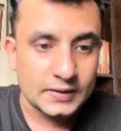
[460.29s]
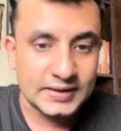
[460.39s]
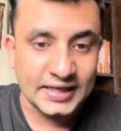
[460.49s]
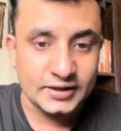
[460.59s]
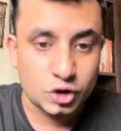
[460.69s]

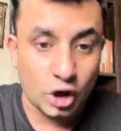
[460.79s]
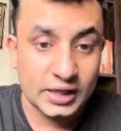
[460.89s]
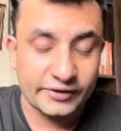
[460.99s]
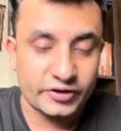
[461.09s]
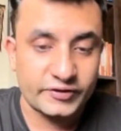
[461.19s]
Then
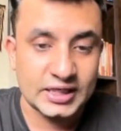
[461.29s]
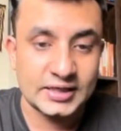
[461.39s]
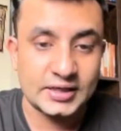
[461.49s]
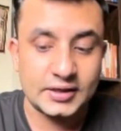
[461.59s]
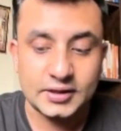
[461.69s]
geography, we
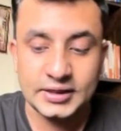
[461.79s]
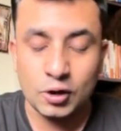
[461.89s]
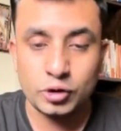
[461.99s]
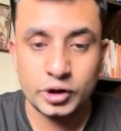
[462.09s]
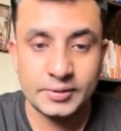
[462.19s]
can
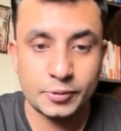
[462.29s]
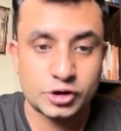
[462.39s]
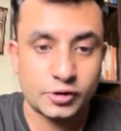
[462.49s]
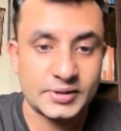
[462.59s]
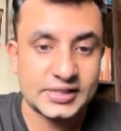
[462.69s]
download
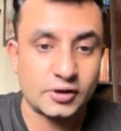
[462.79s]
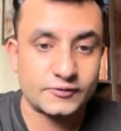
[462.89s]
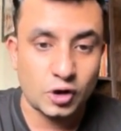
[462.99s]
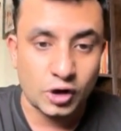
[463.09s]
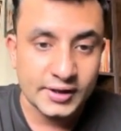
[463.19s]
reports on basis of
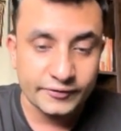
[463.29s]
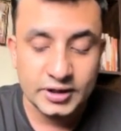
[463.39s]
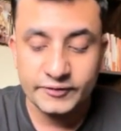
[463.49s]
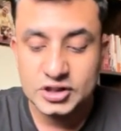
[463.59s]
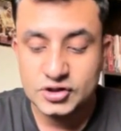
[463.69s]

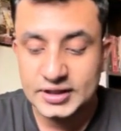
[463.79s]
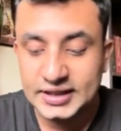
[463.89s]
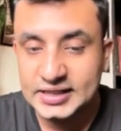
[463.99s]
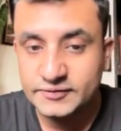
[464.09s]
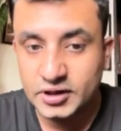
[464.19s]
geography, which
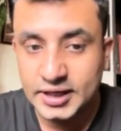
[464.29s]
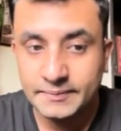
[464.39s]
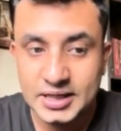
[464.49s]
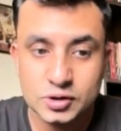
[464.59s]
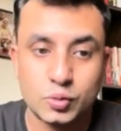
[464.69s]
city is working
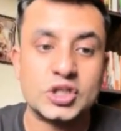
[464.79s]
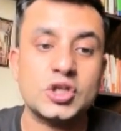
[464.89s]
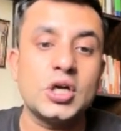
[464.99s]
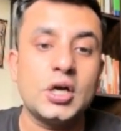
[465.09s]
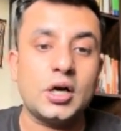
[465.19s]
best, which
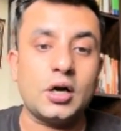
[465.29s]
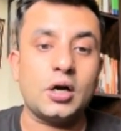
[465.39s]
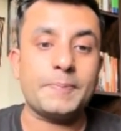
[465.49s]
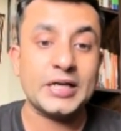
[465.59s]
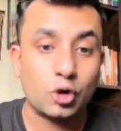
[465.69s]

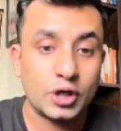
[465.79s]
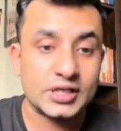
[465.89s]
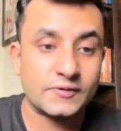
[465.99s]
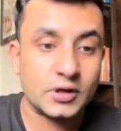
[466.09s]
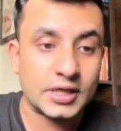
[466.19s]
pin code
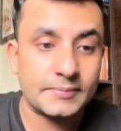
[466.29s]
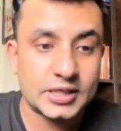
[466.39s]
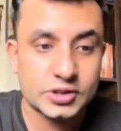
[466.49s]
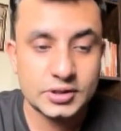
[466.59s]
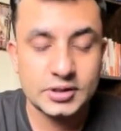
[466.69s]
is working
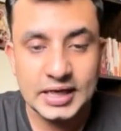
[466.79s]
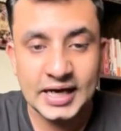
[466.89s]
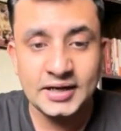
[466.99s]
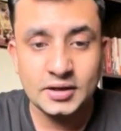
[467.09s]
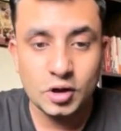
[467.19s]
best.
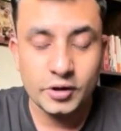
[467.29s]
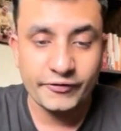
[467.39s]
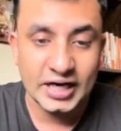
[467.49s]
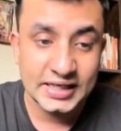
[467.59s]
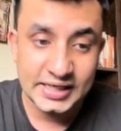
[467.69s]
And
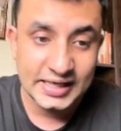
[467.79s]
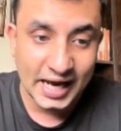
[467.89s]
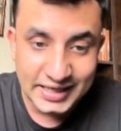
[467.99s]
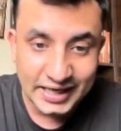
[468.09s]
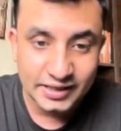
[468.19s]
finally,
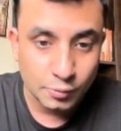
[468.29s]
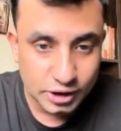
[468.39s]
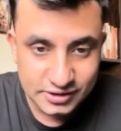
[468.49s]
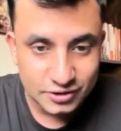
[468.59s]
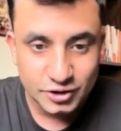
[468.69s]
line item or
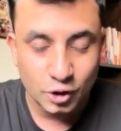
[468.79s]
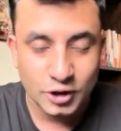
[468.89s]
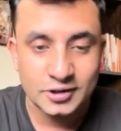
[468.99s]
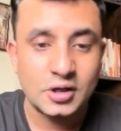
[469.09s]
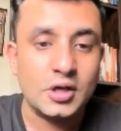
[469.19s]
insertion
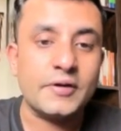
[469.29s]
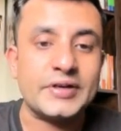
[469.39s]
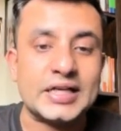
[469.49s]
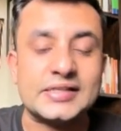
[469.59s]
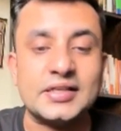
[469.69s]
order, we
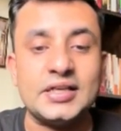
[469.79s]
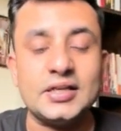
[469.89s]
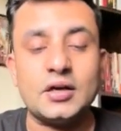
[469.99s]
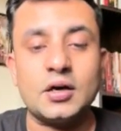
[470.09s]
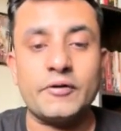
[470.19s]
can see
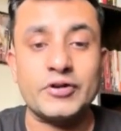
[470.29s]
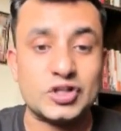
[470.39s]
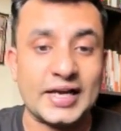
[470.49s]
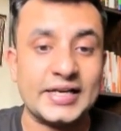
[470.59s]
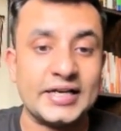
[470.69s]
which
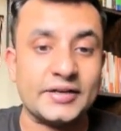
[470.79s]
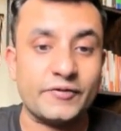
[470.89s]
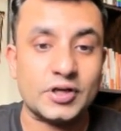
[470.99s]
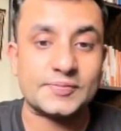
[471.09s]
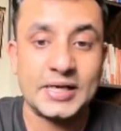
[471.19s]
line item
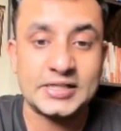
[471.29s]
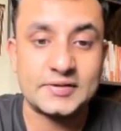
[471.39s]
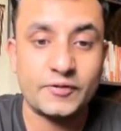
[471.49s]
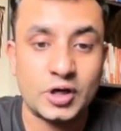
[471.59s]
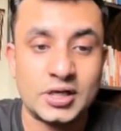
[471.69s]
works best
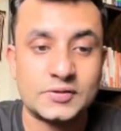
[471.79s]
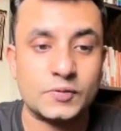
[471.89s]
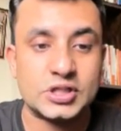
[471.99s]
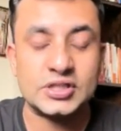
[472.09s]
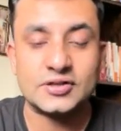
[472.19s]
for us,
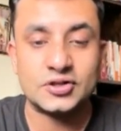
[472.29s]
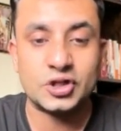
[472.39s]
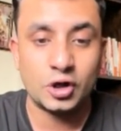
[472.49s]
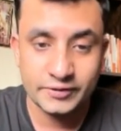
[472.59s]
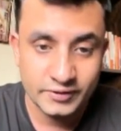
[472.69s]
which insertion
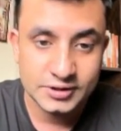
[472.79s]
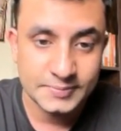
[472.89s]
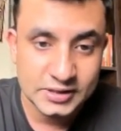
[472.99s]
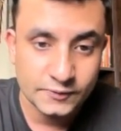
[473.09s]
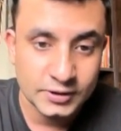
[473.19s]
order works
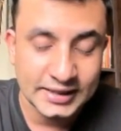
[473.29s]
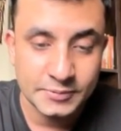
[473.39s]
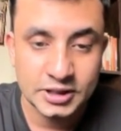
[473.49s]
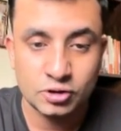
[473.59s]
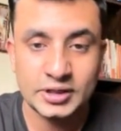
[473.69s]
best for that
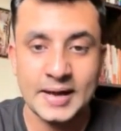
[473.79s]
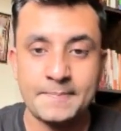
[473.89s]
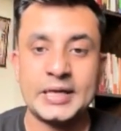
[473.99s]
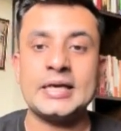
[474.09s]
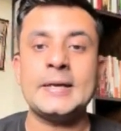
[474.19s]
particular
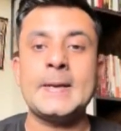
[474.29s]
campaign.